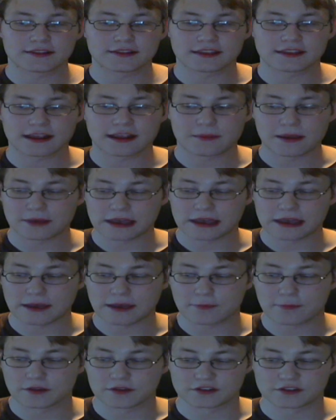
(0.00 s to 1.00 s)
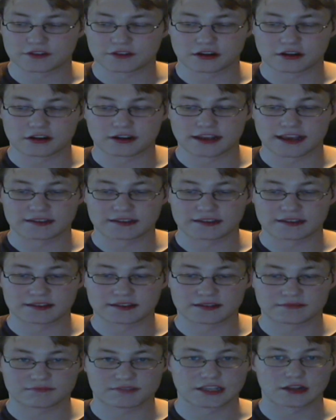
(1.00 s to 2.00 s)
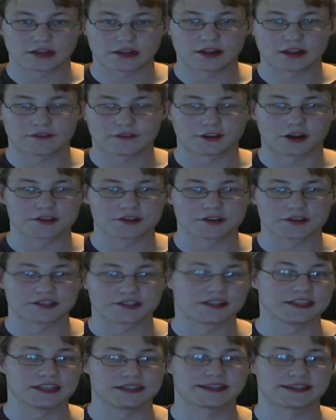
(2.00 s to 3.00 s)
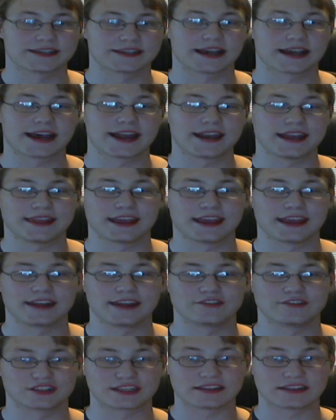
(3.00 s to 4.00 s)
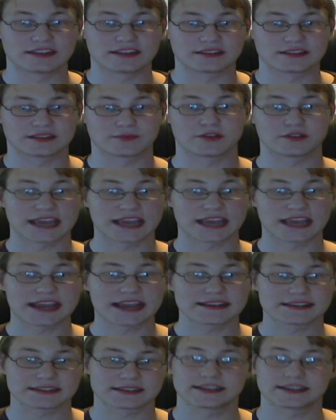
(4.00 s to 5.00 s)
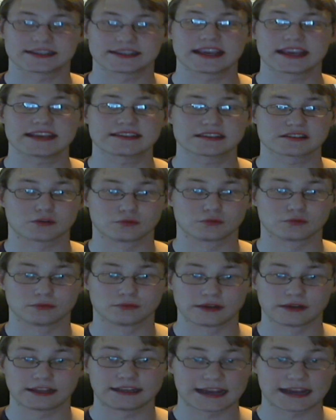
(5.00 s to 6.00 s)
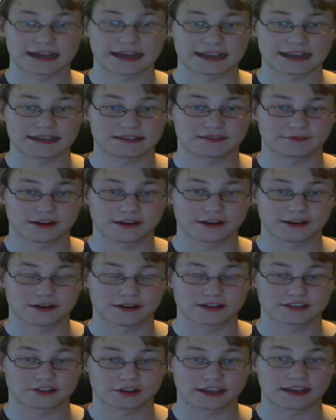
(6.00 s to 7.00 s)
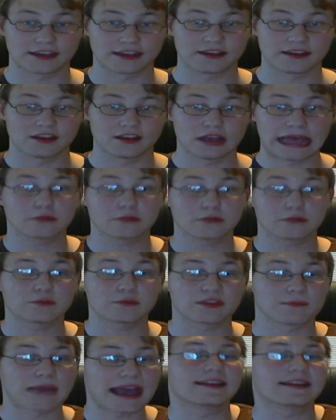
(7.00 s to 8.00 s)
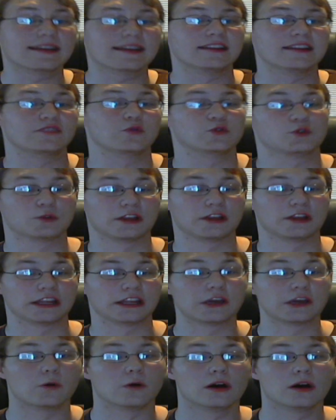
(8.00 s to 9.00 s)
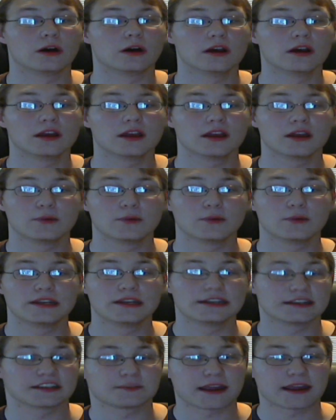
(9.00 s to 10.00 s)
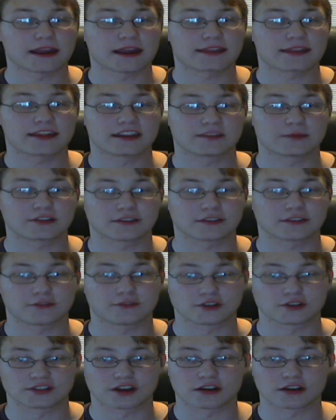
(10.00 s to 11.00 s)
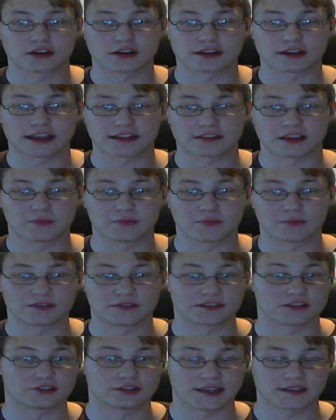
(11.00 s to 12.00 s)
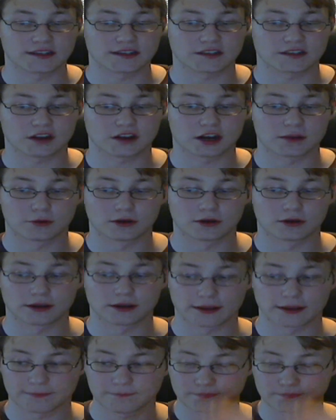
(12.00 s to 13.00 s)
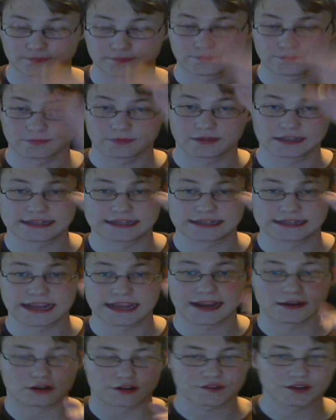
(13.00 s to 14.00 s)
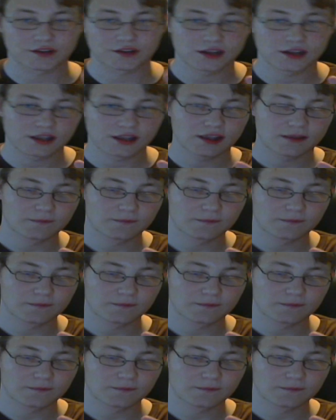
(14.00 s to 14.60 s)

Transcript: If anything, I might pick up one of those starter decks, sell off the cards on the inside, and then just get some of those cases, because the cases are really nice, very sturdy, held with magnets, which was really cool. We didn't expect that, especially for a starter deck, to come with such nice cardboard containers.